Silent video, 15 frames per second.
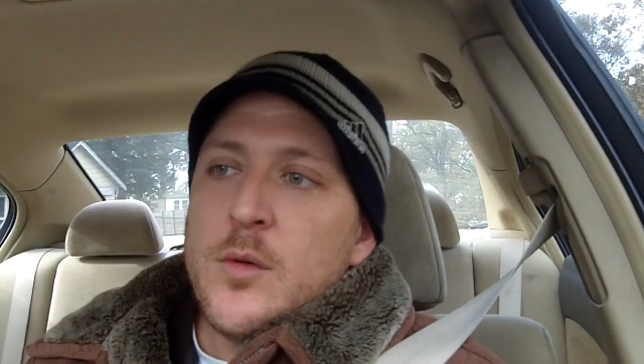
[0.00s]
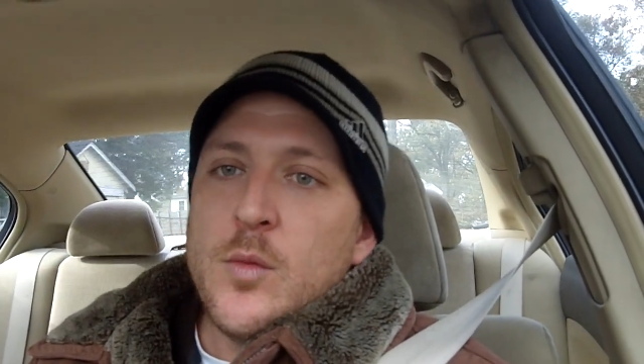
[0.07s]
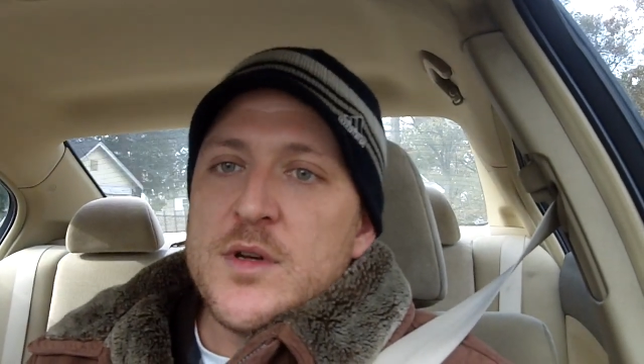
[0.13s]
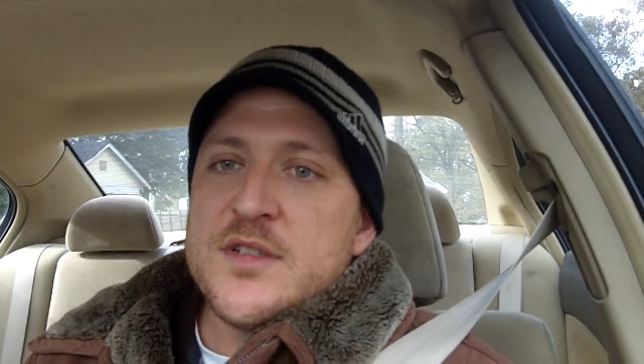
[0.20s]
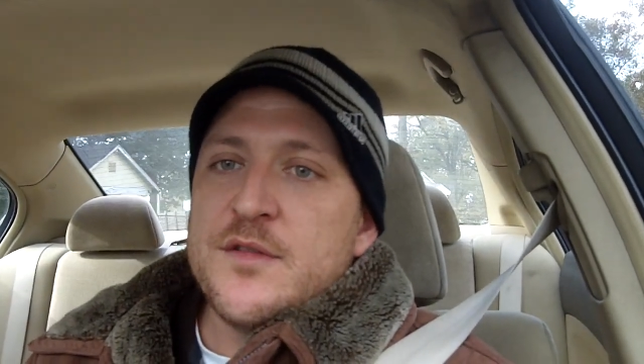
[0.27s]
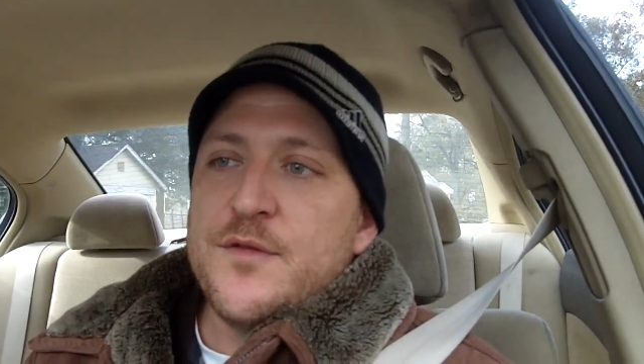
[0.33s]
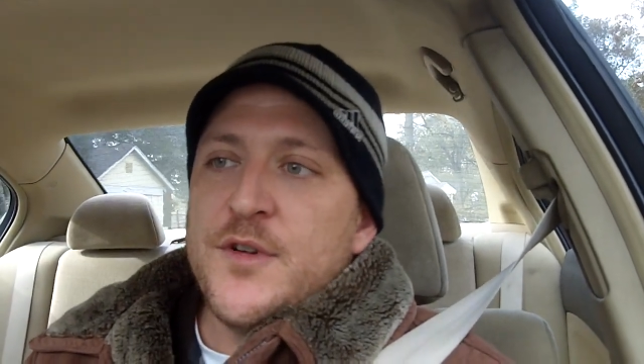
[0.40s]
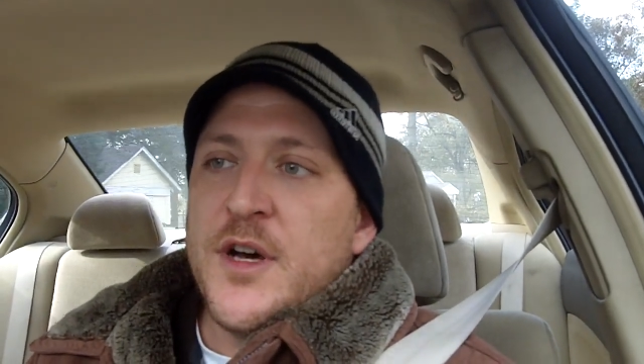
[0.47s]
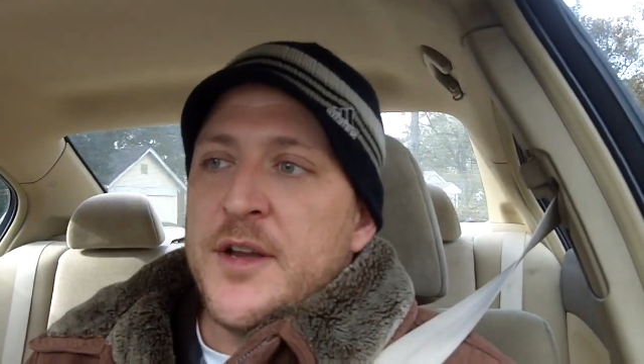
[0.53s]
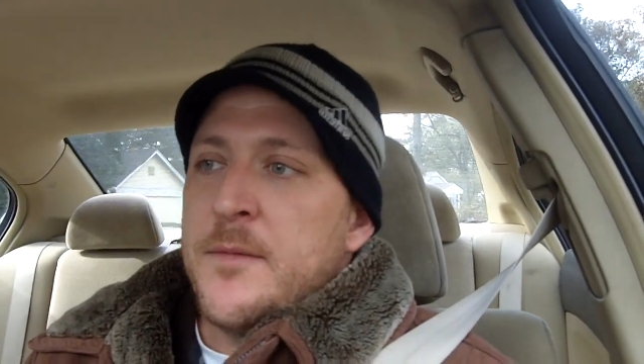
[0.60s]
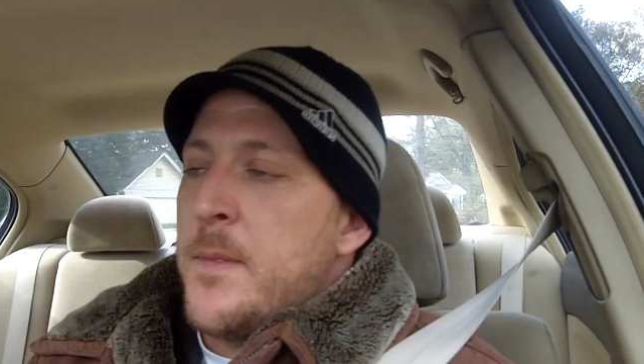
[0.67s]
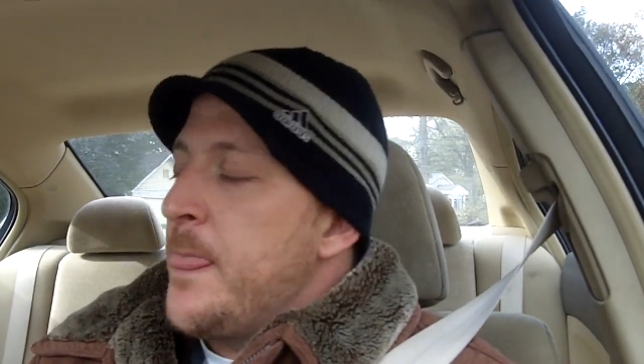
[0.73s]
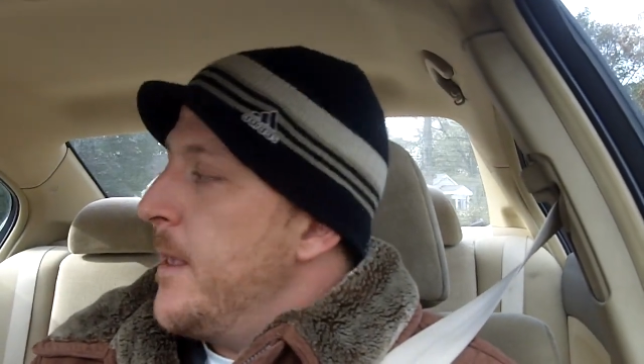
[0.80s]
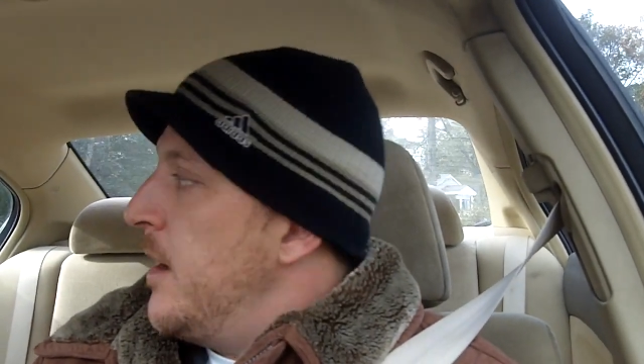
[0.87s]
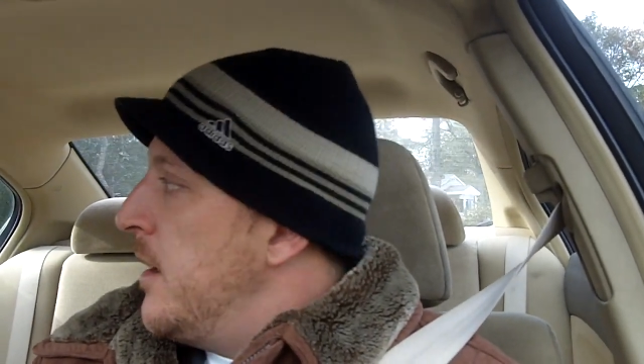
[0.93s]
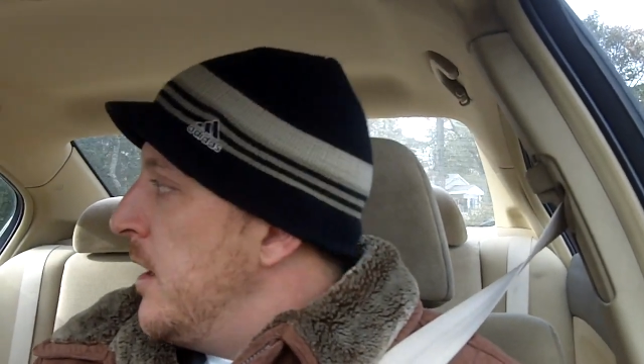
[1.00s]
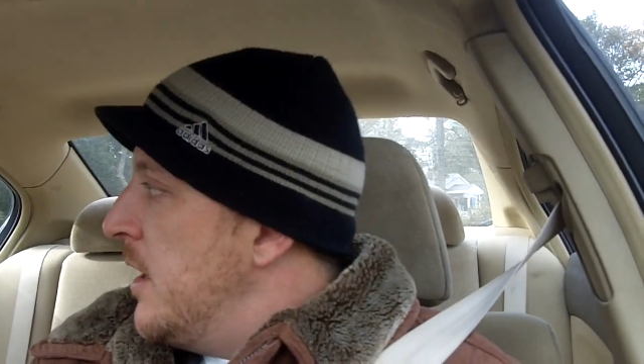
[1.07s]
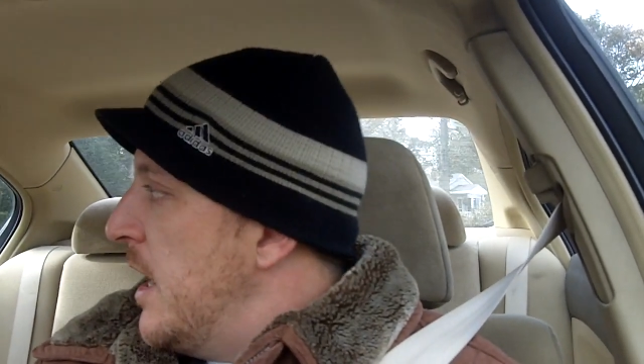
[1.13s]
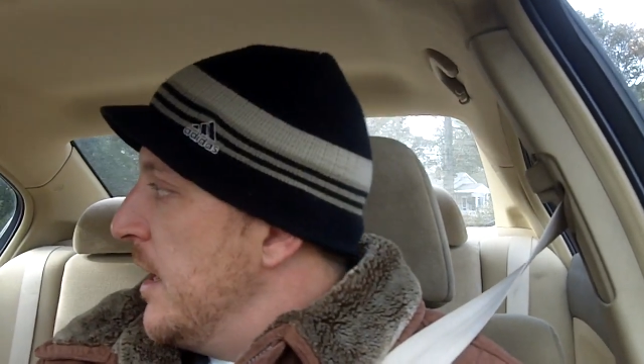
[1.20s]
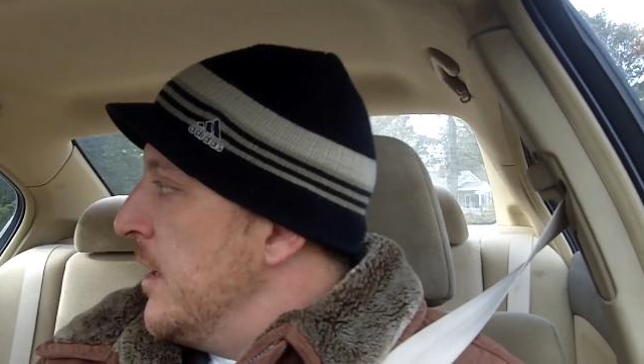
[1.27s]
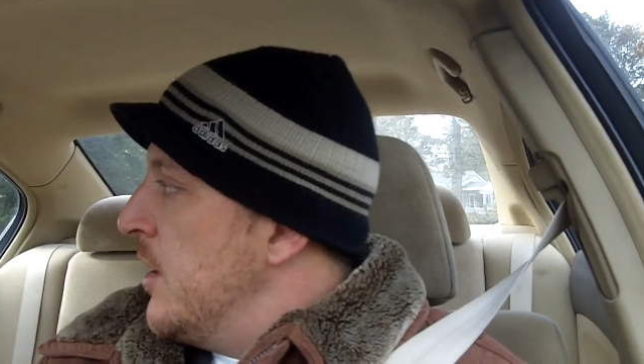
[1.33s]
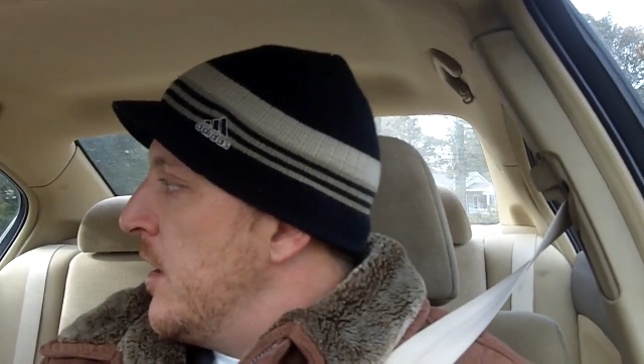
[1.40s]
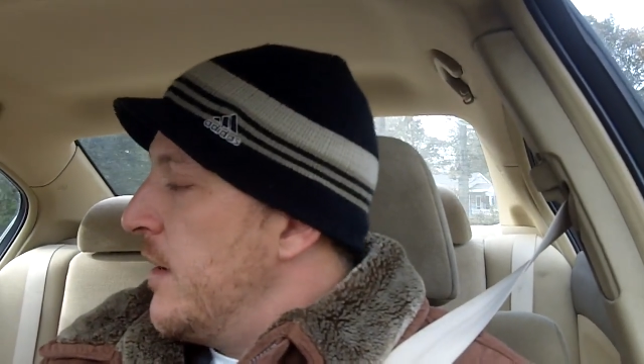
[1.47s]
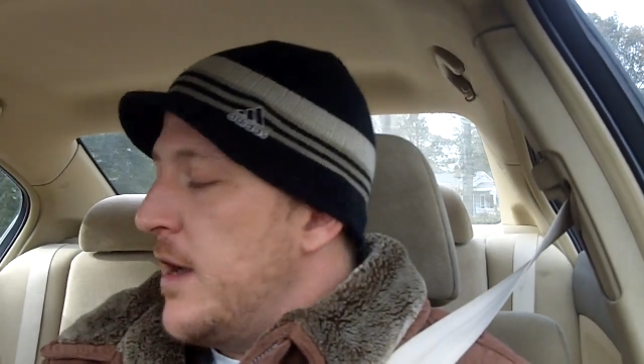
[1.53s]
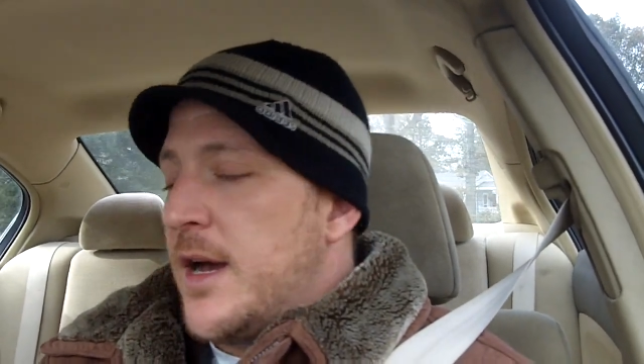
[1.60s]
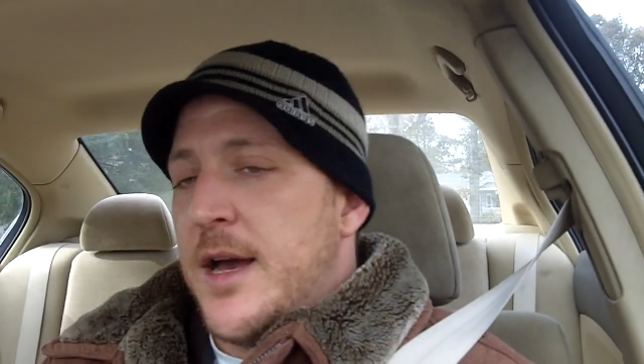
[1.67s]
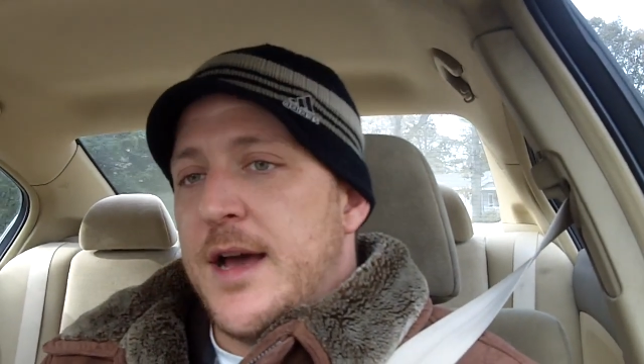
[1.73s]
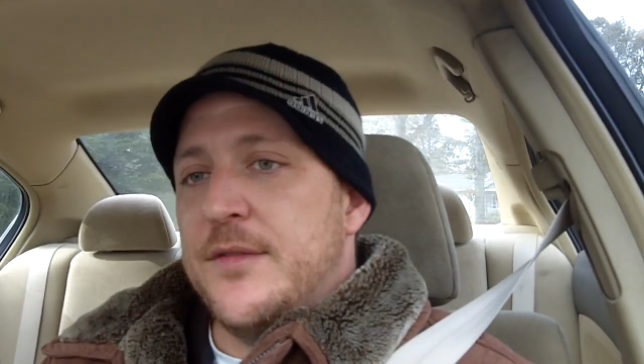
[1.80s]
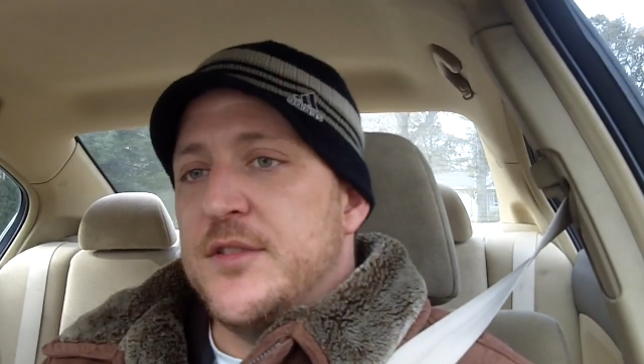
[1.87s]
wasn't fun uh you know I, I,